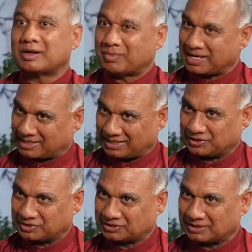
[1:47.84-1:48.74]
in my
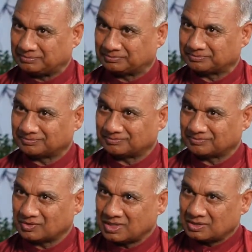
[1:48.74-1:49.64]
relationship.
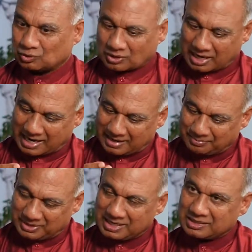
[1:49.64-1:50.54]
So
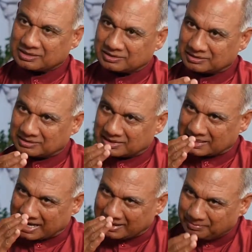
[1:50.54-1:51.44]

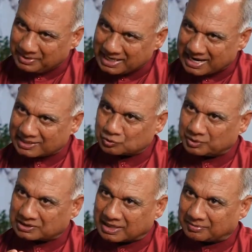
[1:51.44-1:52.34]
in every
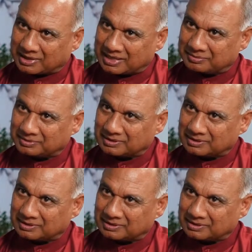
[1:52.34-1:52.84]
aspect of life,